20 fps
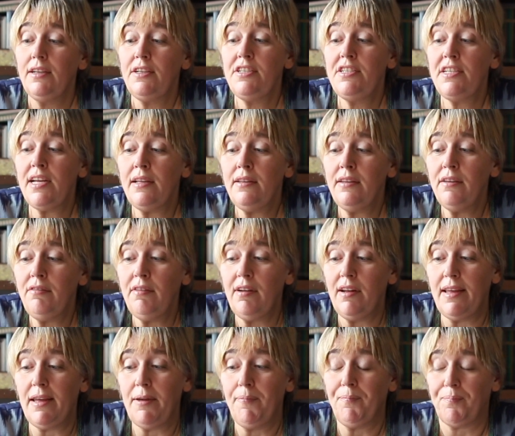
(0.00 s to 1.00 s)

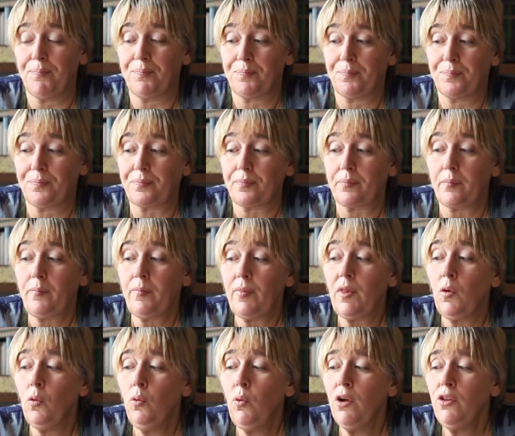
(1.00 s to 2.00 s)
Generally,
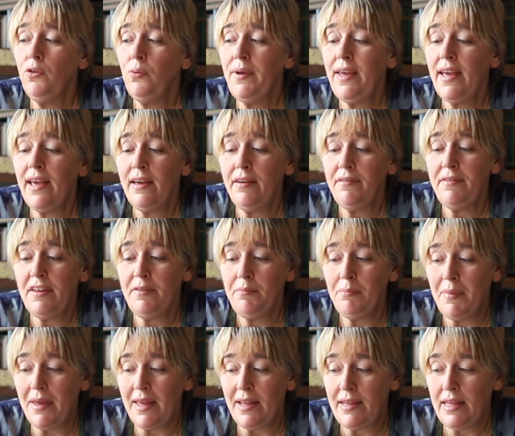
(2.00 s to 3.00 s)
what we have
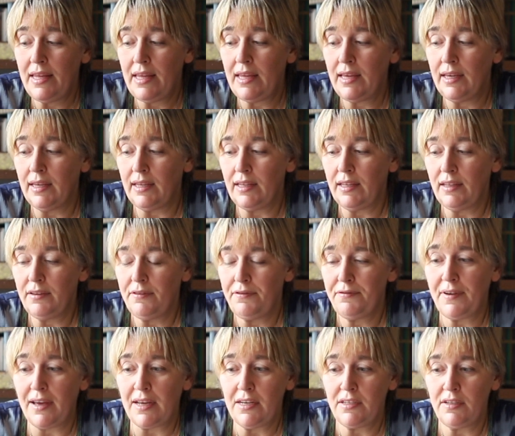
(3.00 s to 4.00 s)
in many
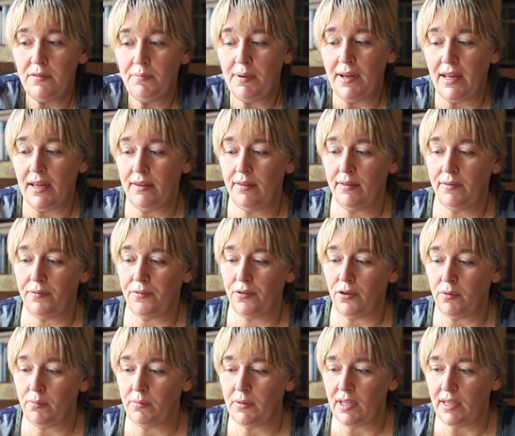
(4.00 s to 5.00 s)
fashion plates
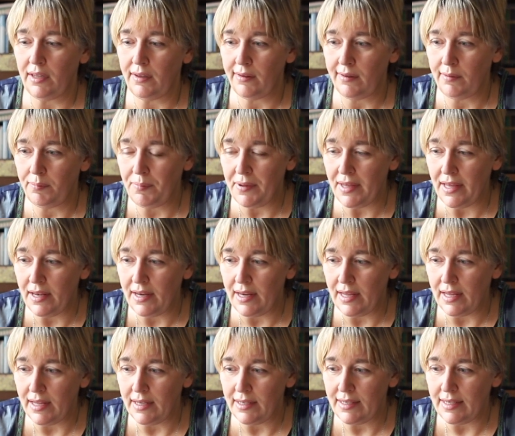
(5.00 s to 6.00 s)
from this
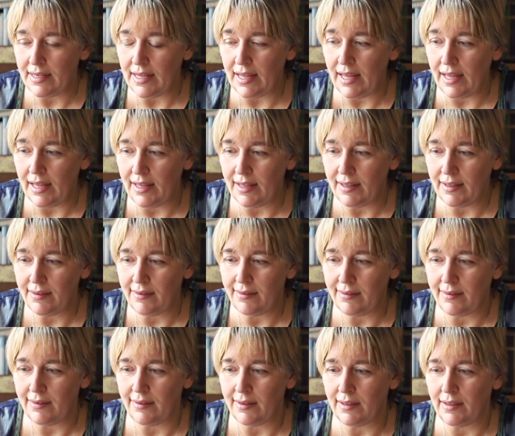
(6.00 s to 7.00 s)
period is
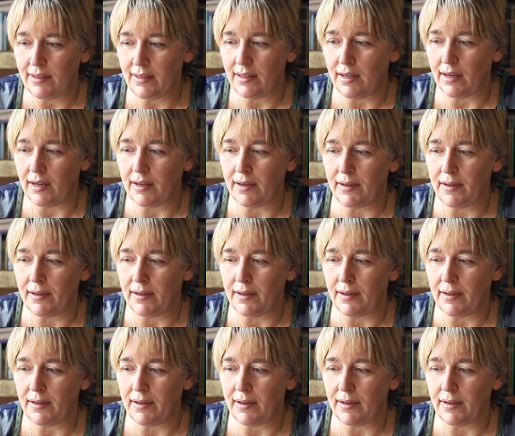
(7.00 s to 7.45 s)
the